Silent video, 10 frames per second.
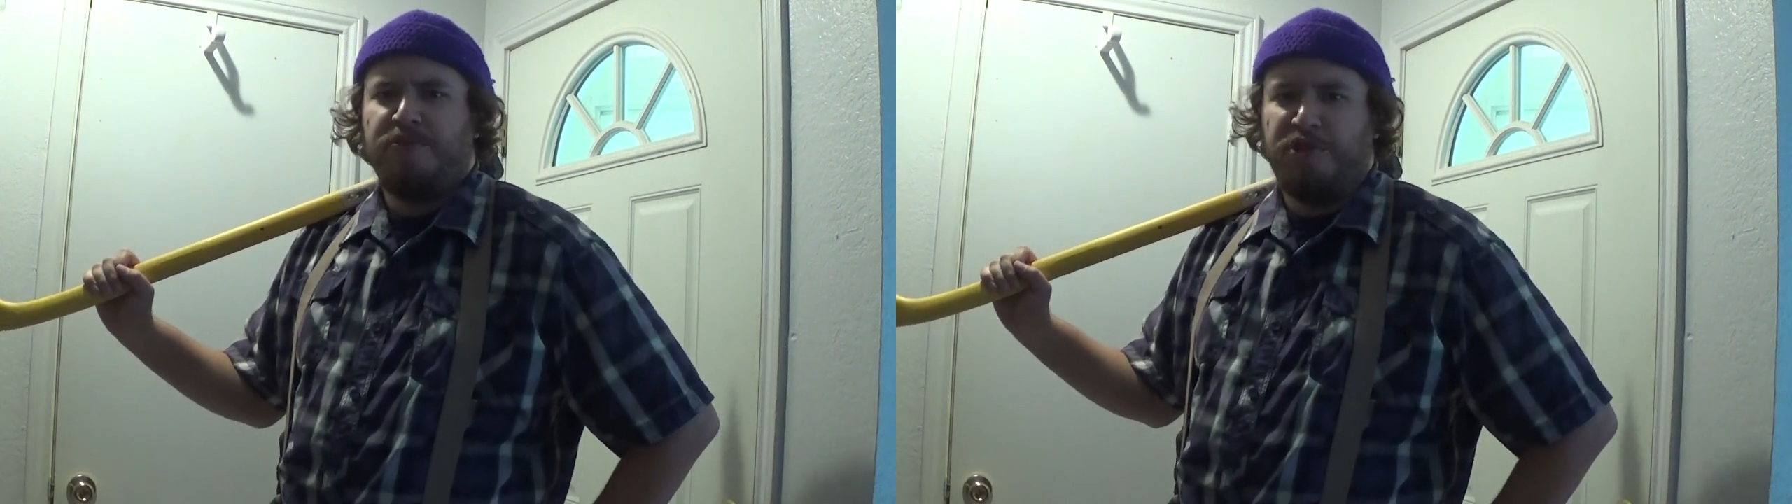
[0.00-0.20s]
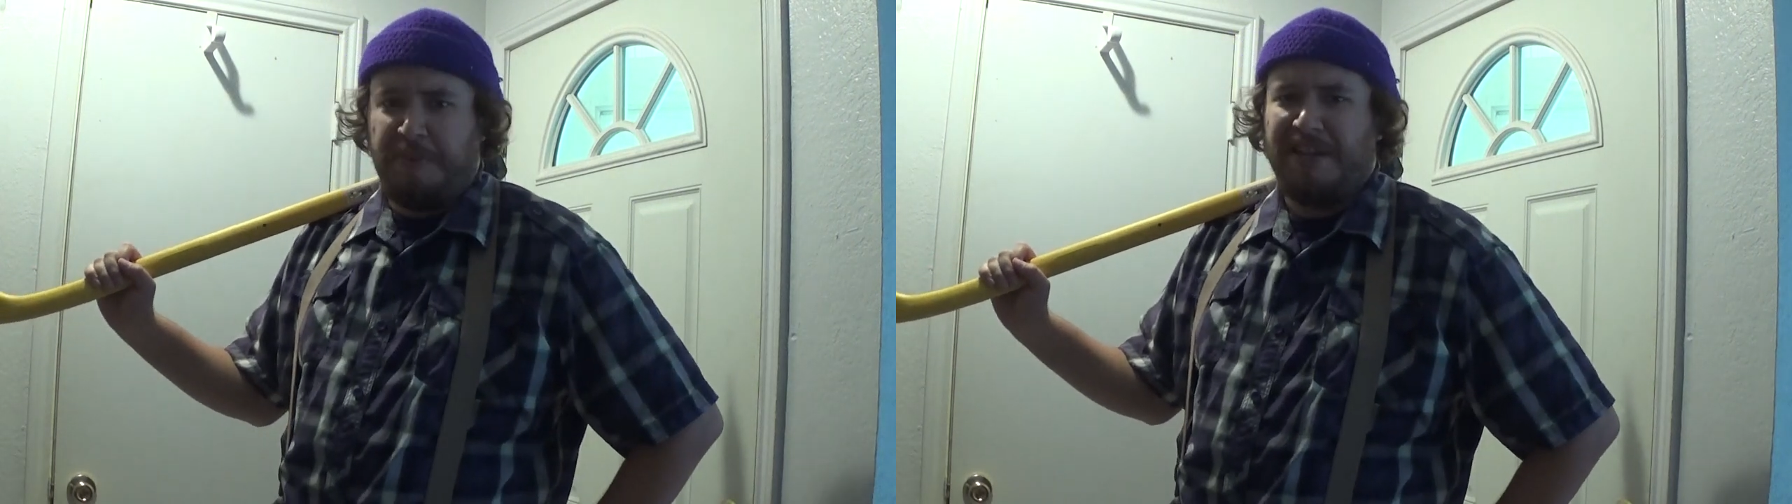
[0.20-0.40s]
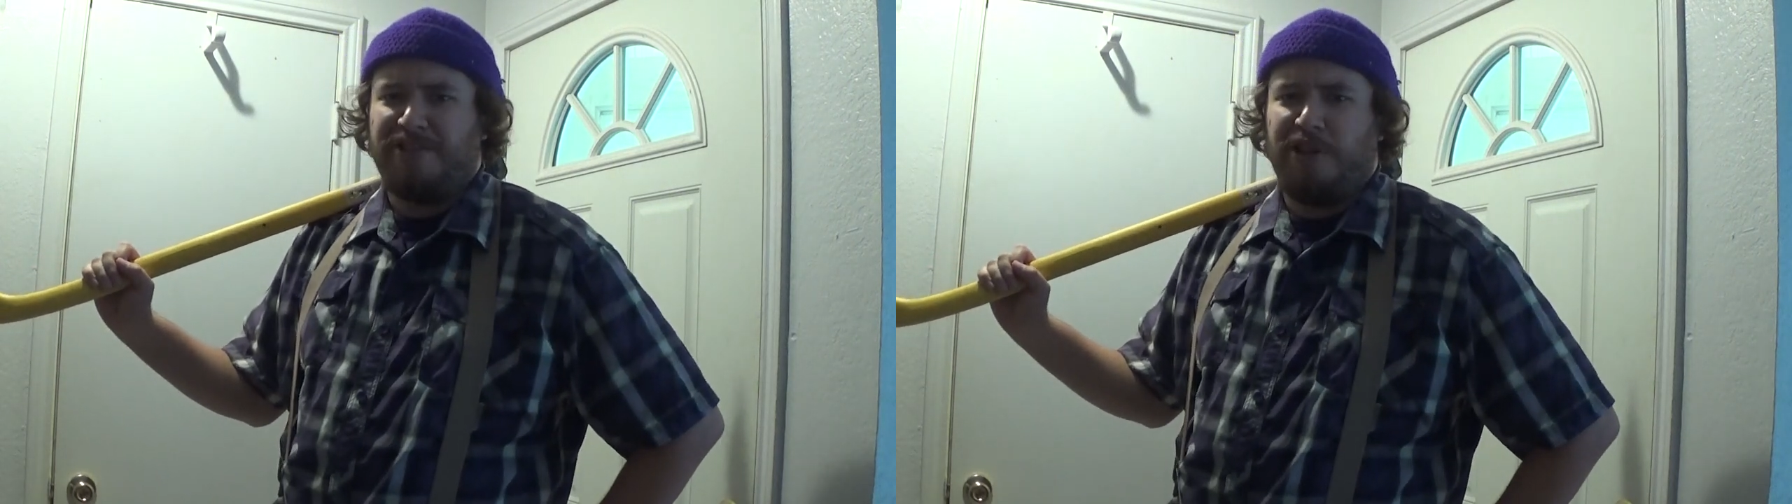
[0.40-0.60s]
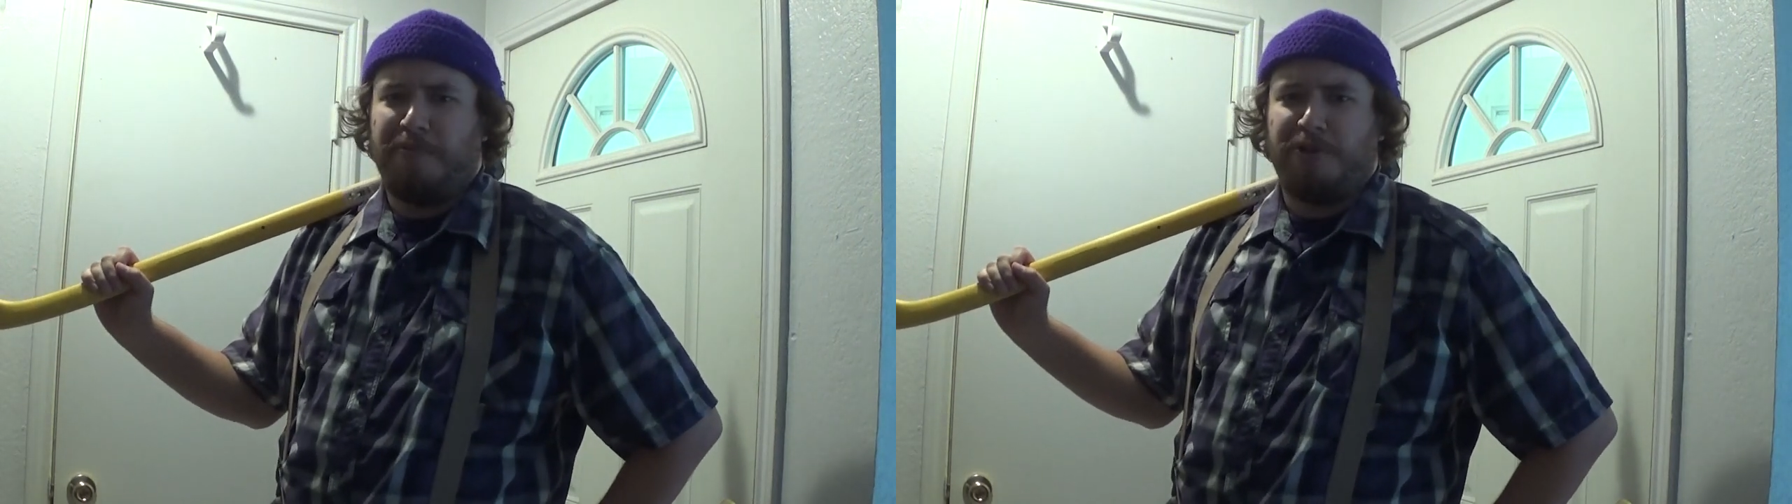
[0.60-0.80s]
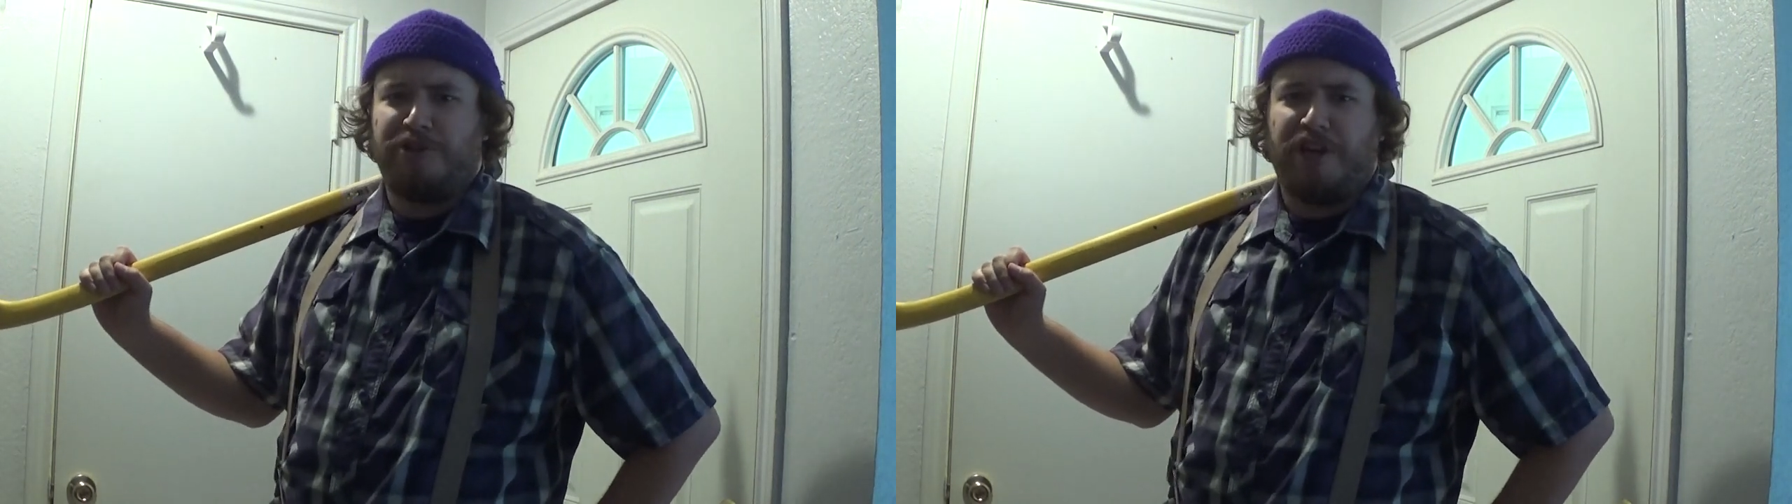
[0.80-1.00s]
Space
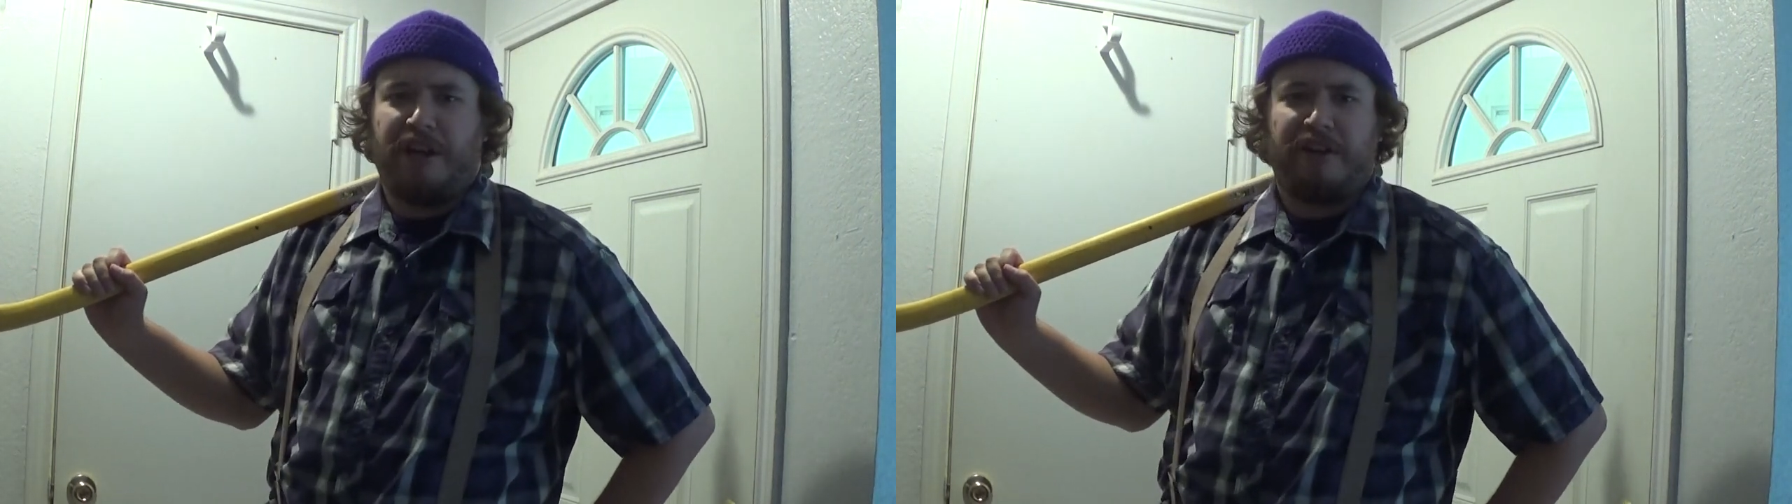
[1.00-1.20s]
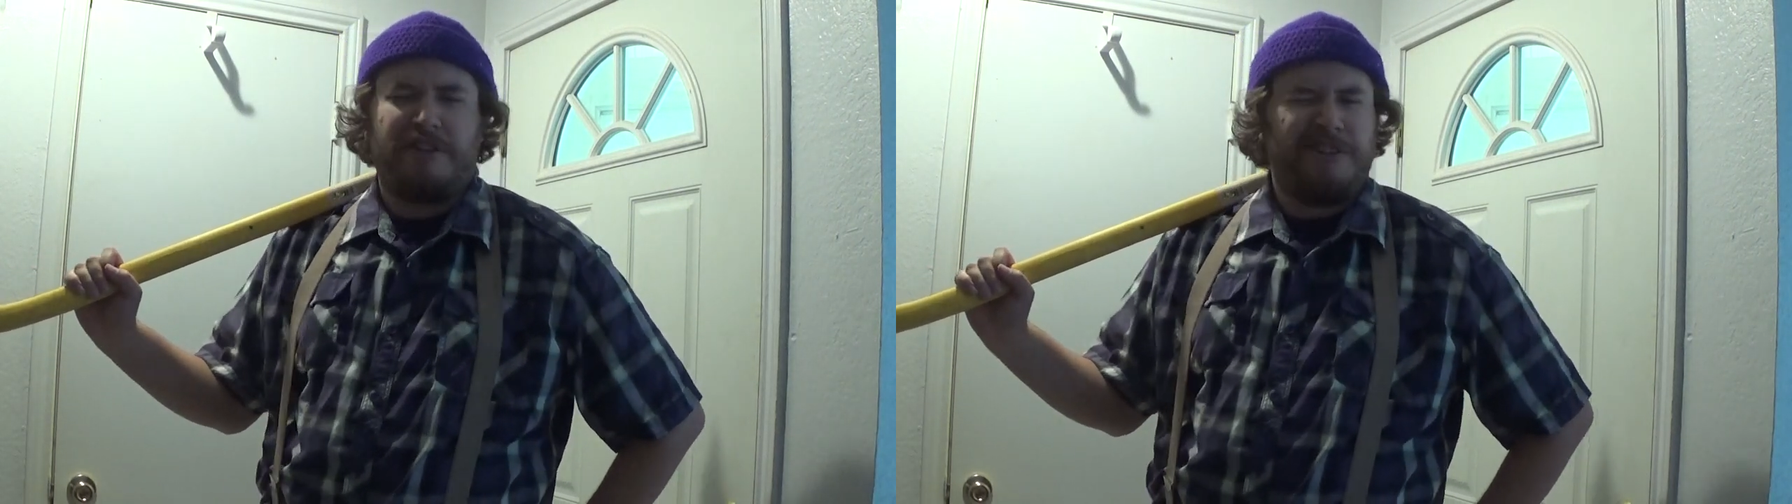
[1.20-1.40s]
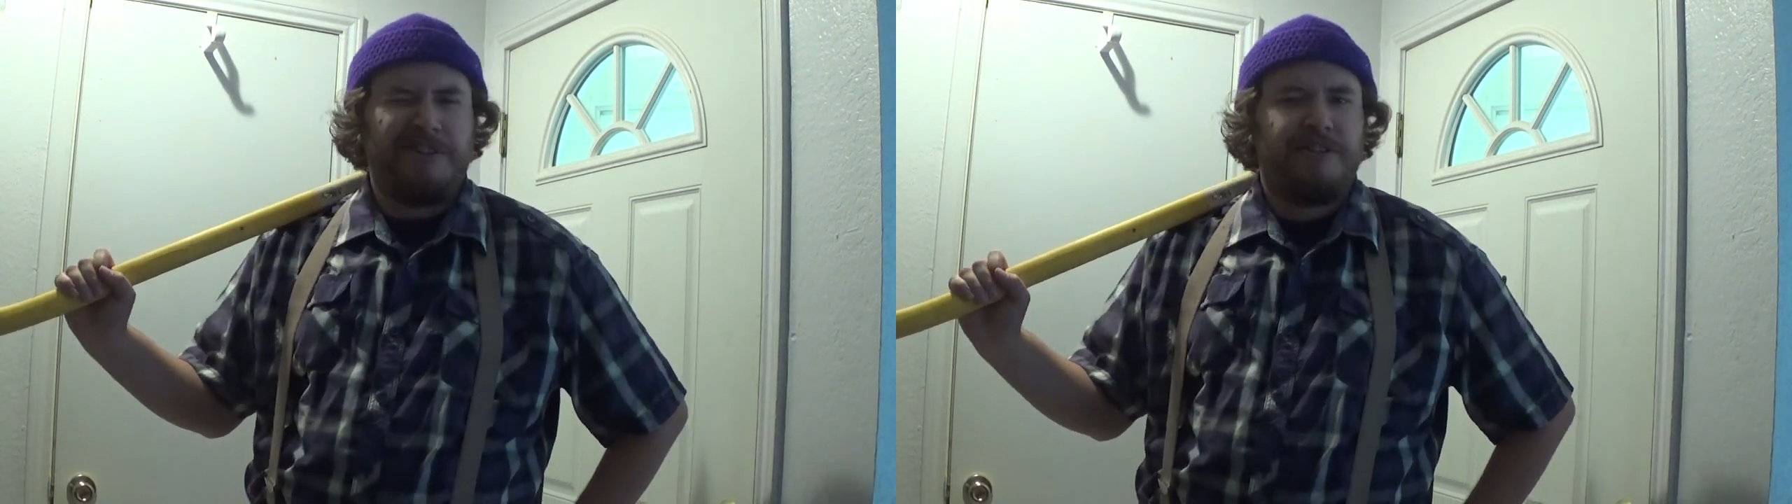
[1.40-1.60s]
Lumberjack.